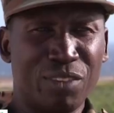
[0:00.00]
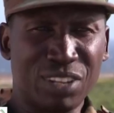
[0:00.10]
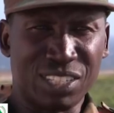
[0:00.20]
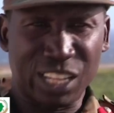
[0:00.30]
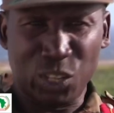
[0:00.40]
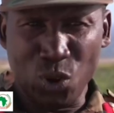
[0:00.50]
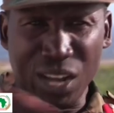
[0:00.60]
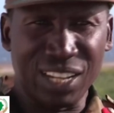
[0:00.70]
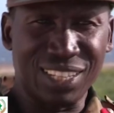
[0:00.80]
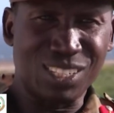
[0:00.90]
Even
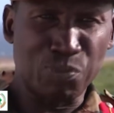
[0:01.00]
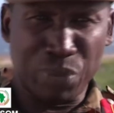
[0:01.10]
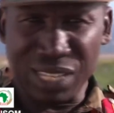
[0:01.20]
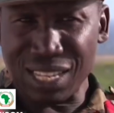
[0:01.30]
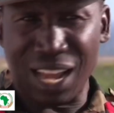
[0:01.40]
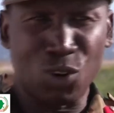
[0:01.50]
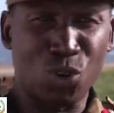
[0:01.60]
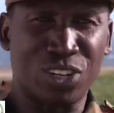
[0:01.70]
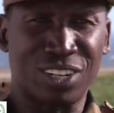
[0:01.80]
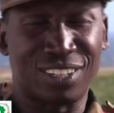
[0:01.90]
securing this base
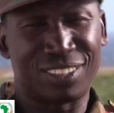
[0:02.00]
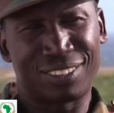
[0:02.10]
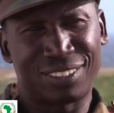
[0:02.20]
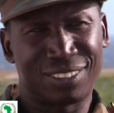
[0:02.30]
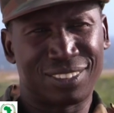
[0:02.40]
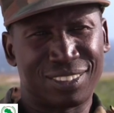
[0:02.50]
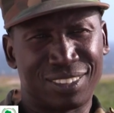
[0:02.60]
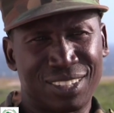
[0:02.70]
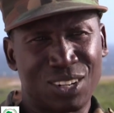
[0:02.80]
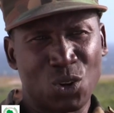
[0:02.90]
alone
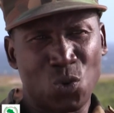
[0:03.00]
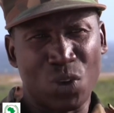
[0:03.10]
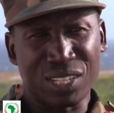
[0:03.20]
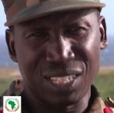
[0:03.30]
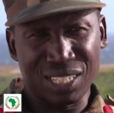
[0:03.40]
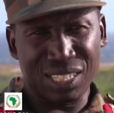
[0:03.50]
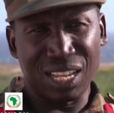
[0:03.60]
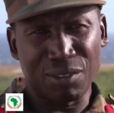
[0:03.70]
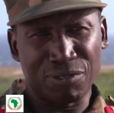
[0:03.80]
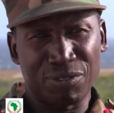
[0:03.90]
was in
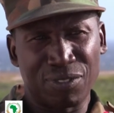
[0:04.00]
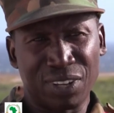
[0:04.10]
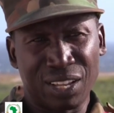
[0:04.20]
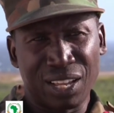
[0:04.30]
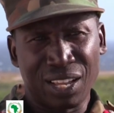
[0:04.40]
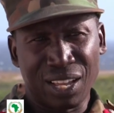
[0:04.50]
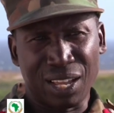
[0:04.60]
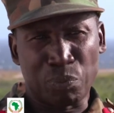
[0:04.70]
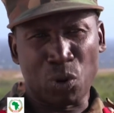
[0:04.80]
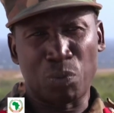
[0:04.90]
itself
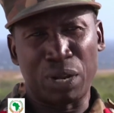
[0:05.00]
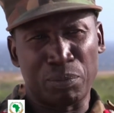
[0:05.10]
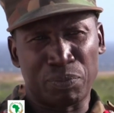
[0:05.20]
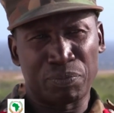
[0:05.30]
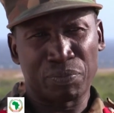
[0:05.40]
a problem.